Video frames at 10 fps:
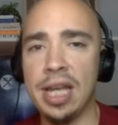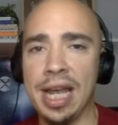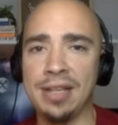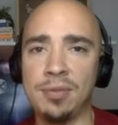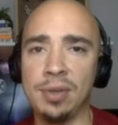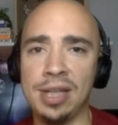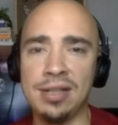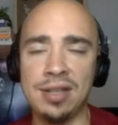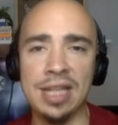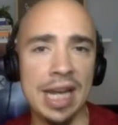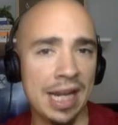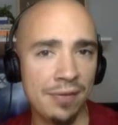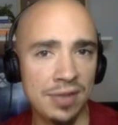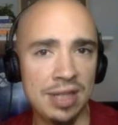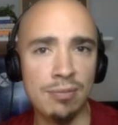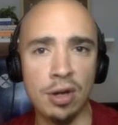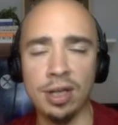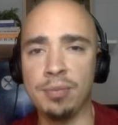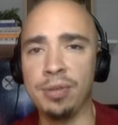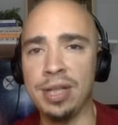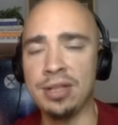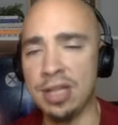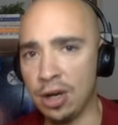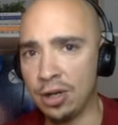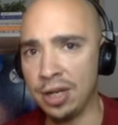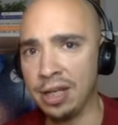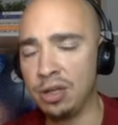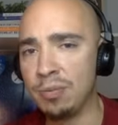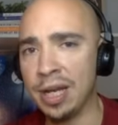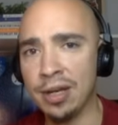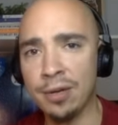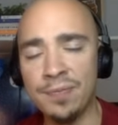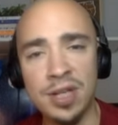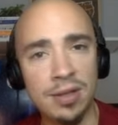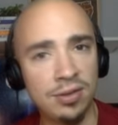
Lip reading: as it relates to the NFT marketplace, the art incubator.